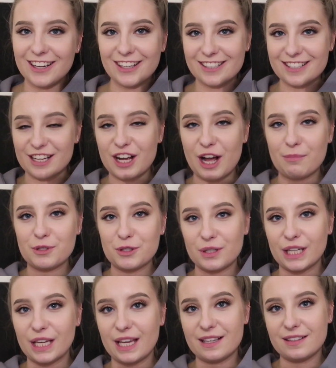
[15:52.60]
looks like I'm
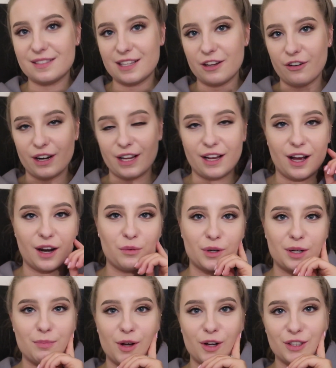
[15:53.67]
doing it. Secretly kind of
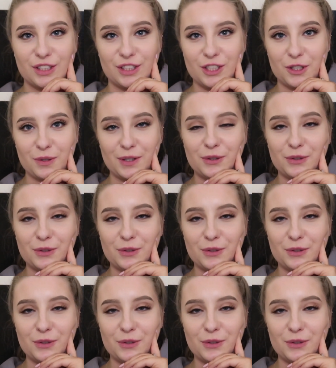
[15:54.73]
wanted Marcus to do it,